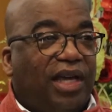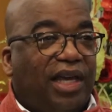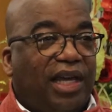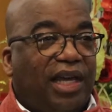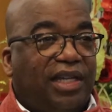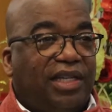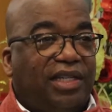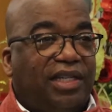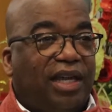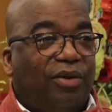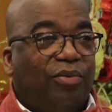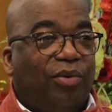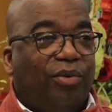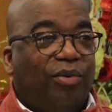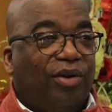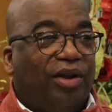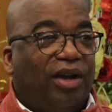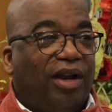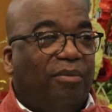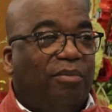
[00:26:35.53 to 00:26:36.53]
He said we
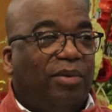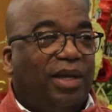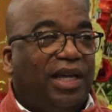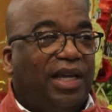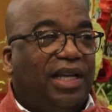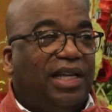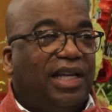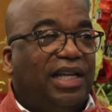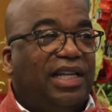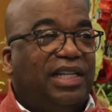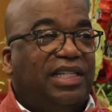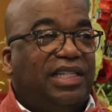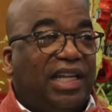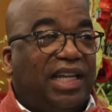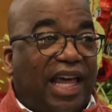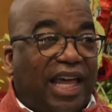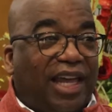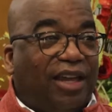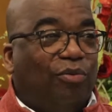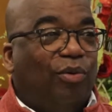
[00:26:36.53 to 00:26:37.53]
were going to be
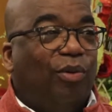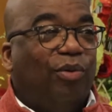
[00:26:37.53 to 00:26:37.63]
slave.